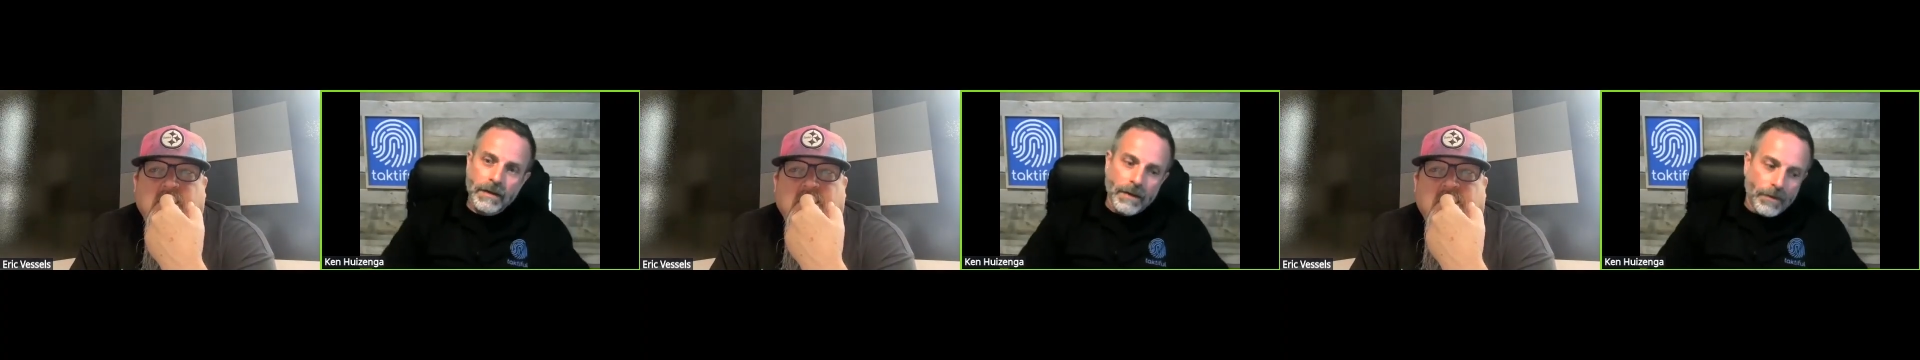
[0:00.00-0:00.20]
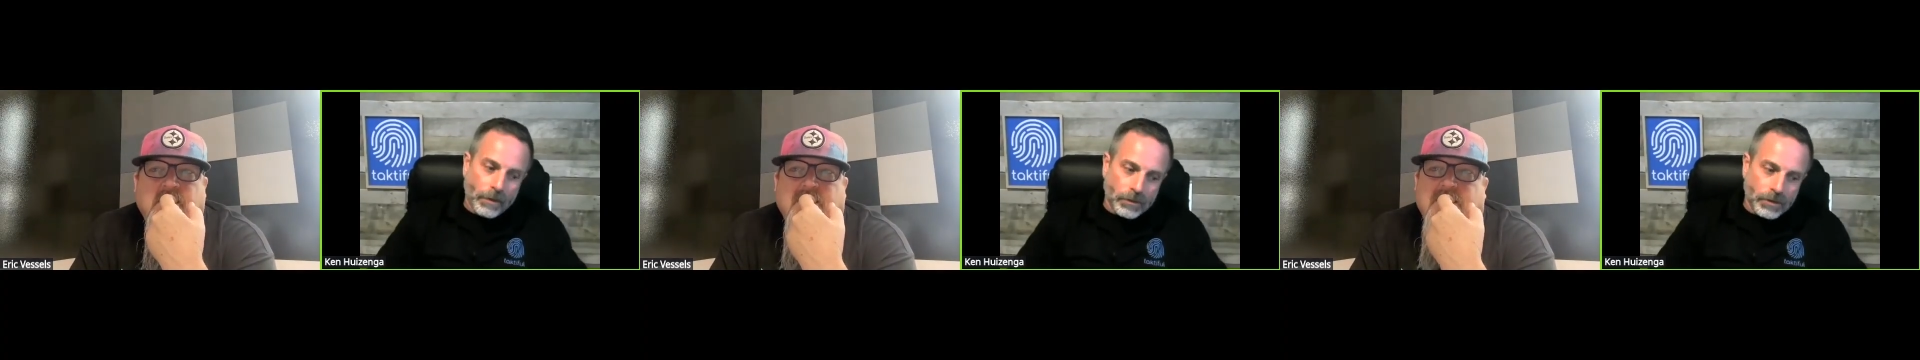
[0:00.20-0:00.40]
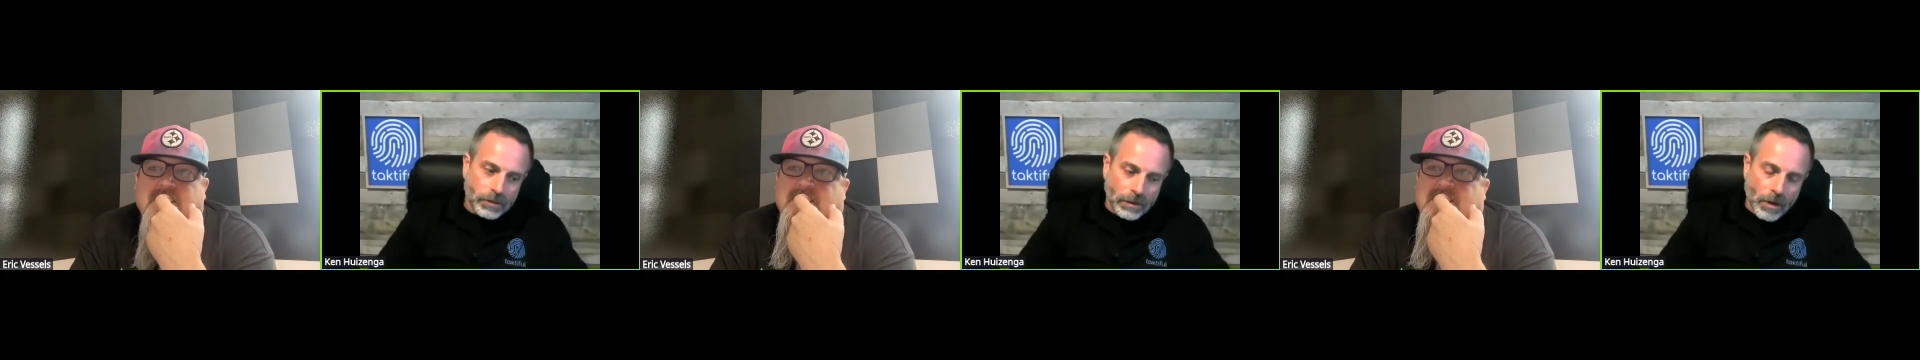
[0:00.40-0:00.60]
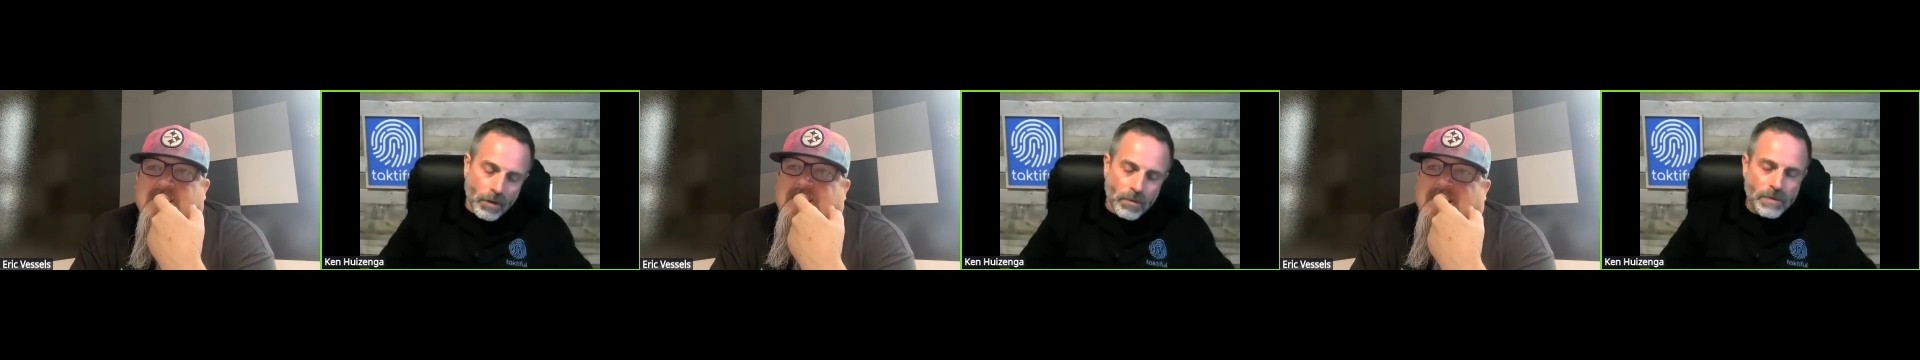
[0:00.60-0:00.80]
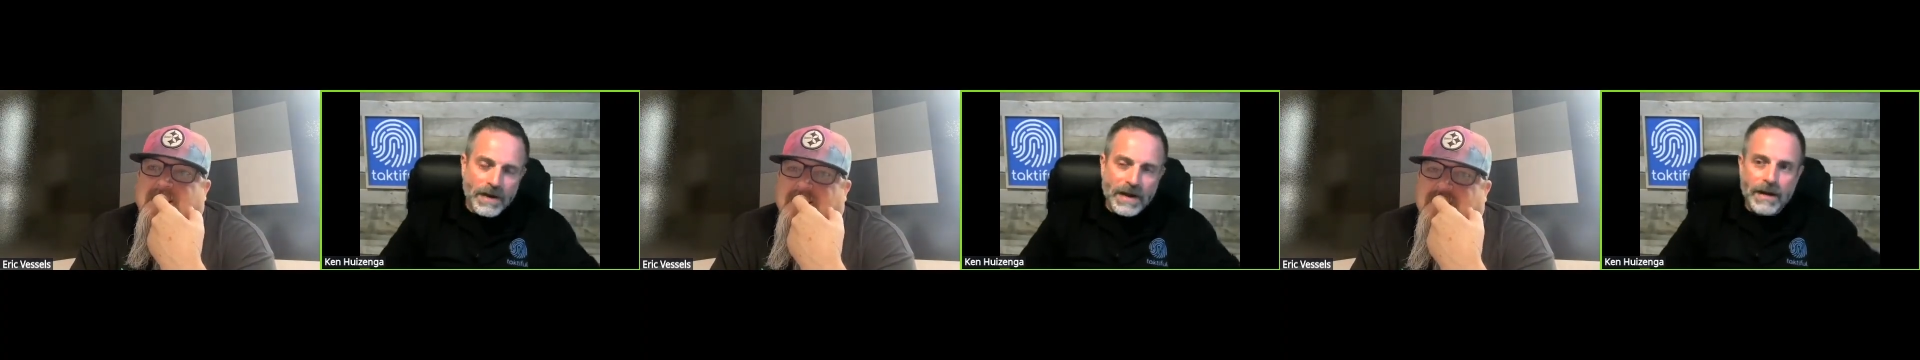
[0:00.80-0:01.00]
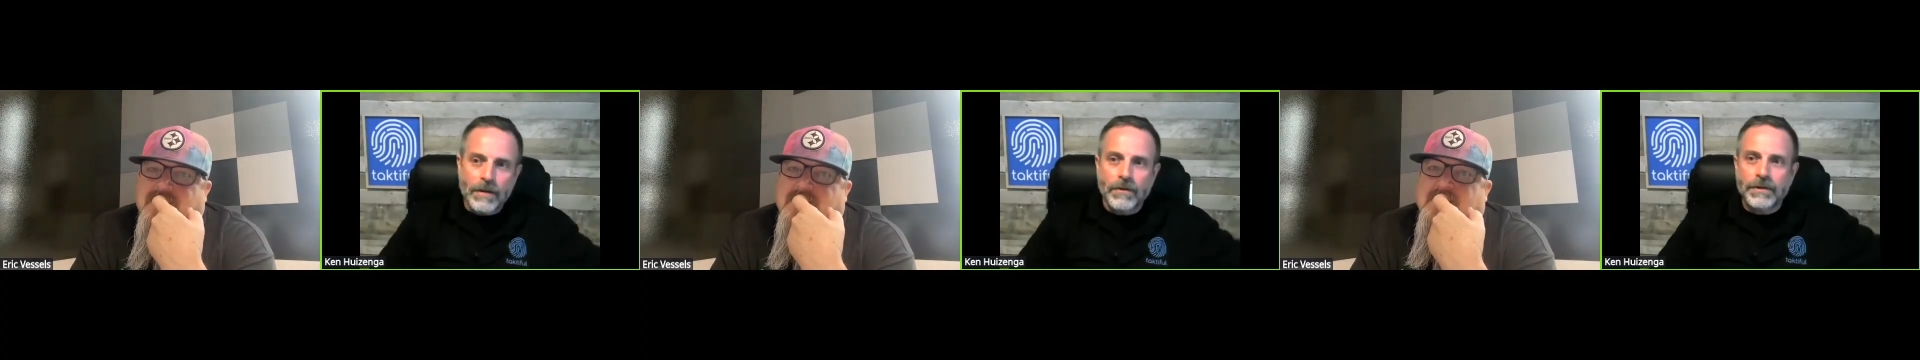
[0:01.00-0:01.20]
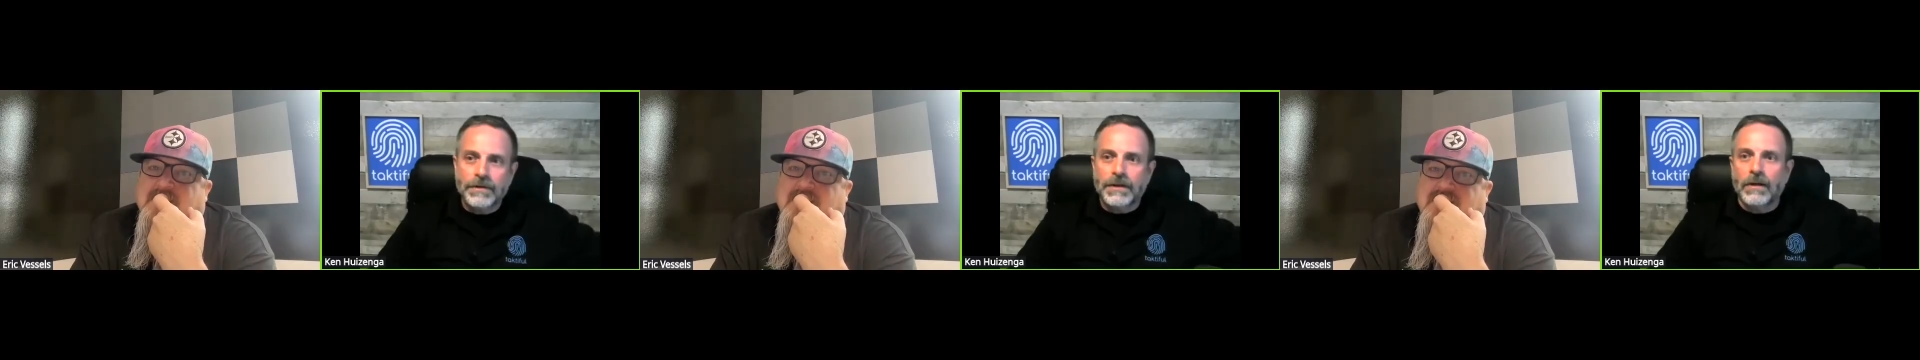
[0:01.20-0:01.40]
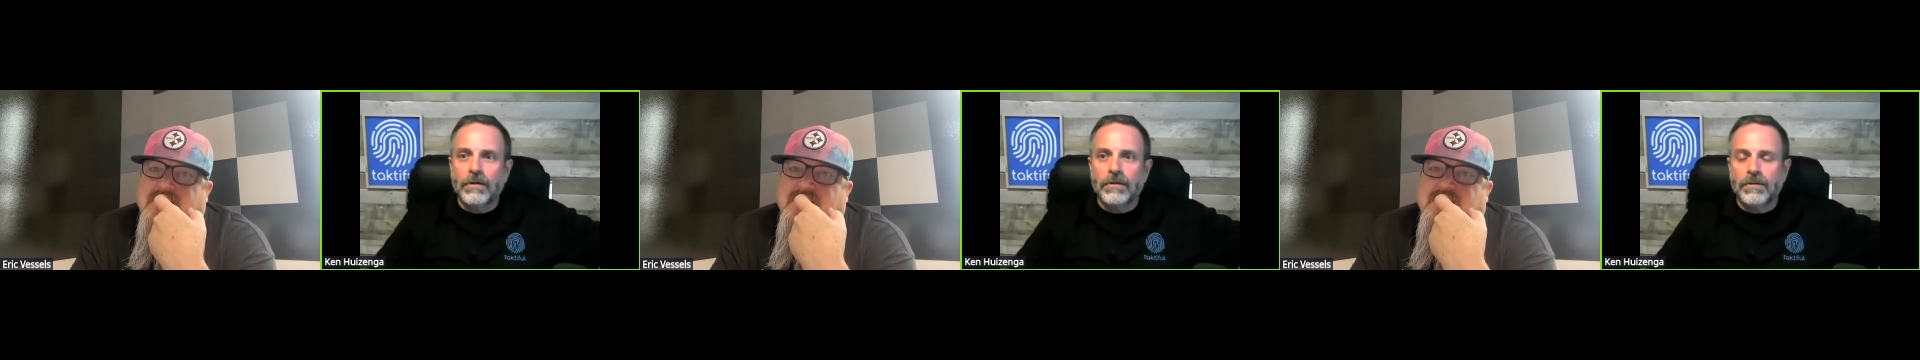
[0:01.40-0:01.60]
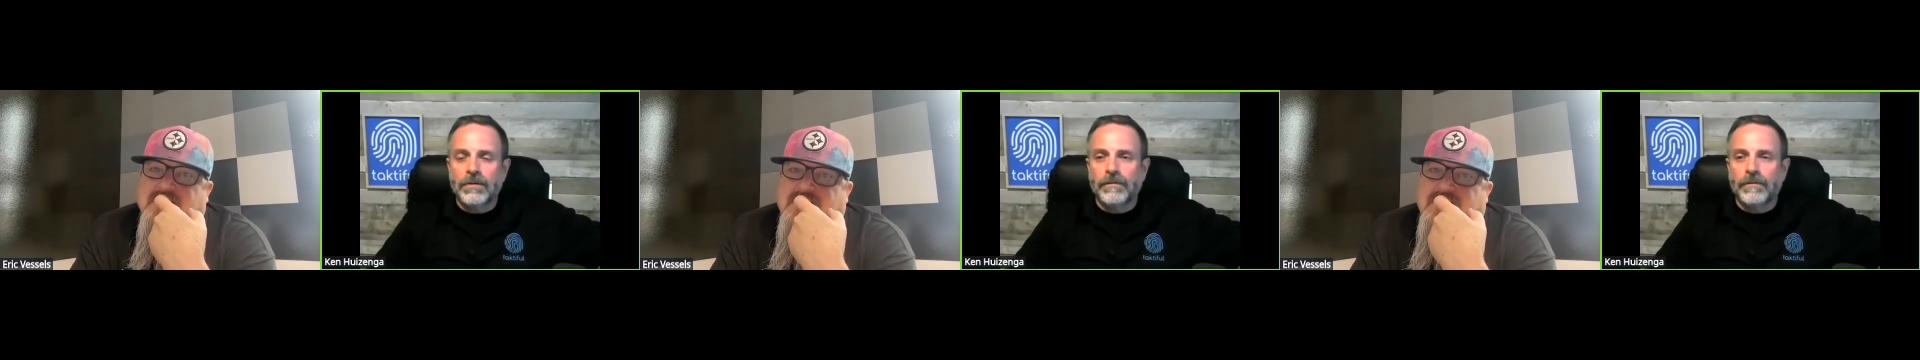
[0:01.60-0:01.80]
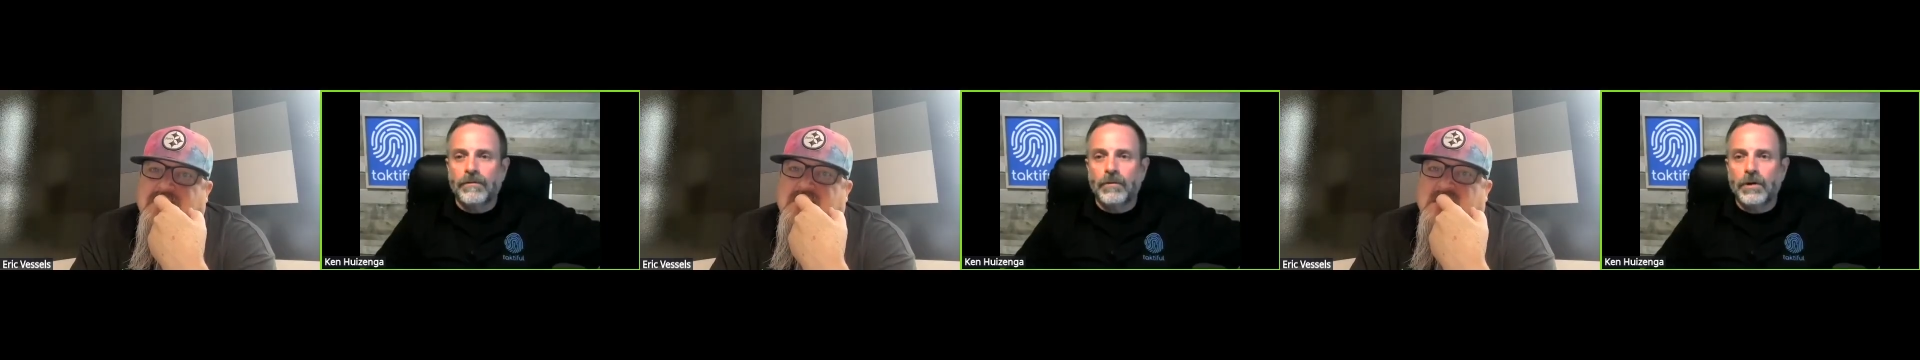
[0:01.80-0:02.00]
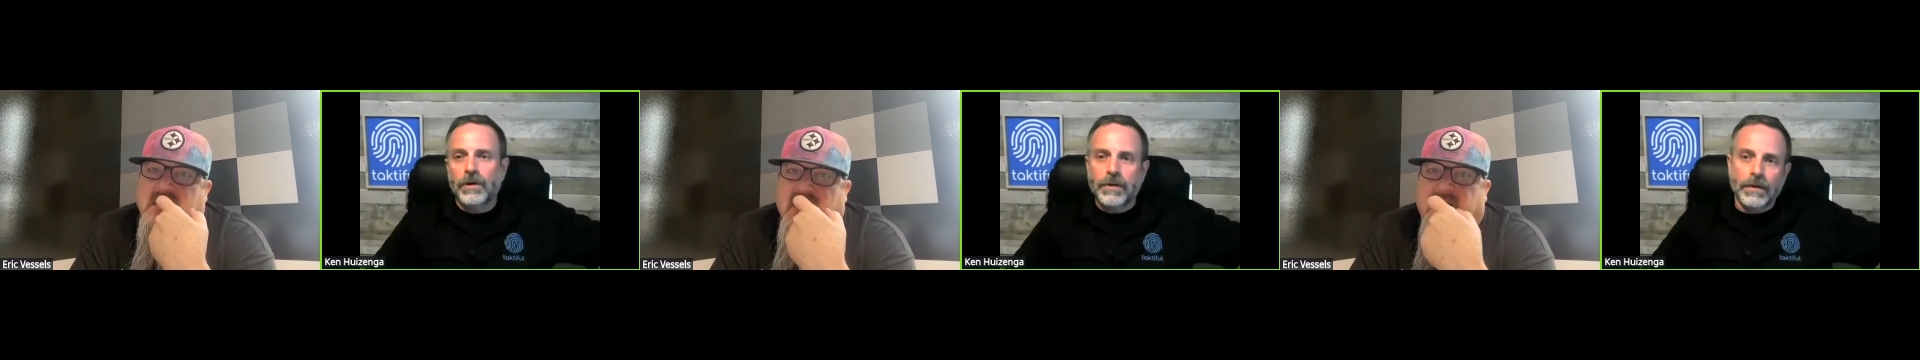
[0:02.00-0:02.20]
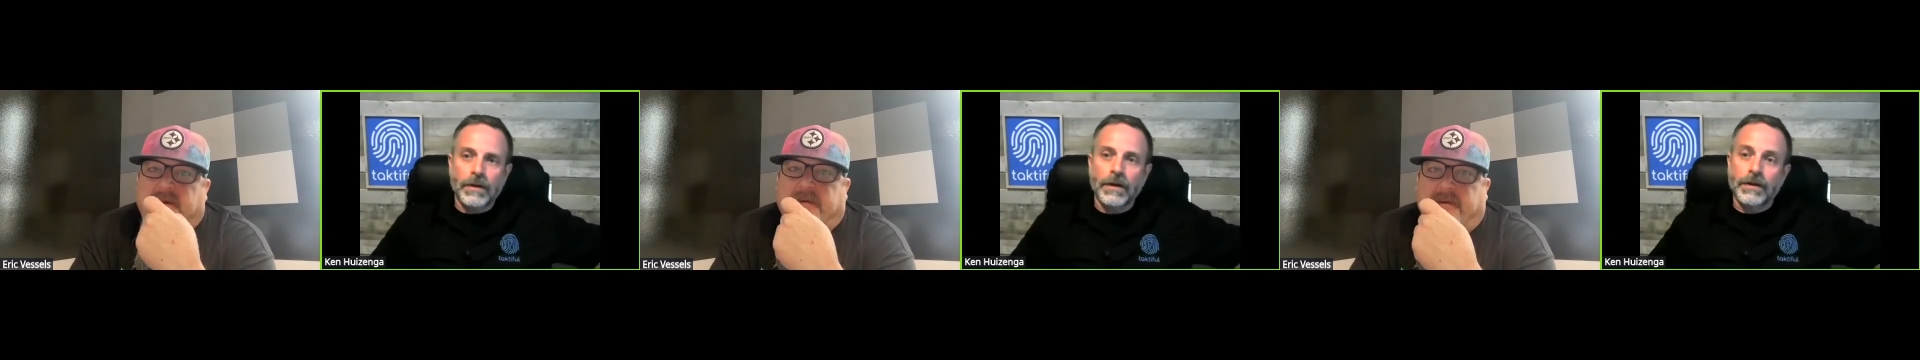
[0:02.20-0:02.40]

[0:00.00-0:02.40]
They'll slow down as they go through the foil unit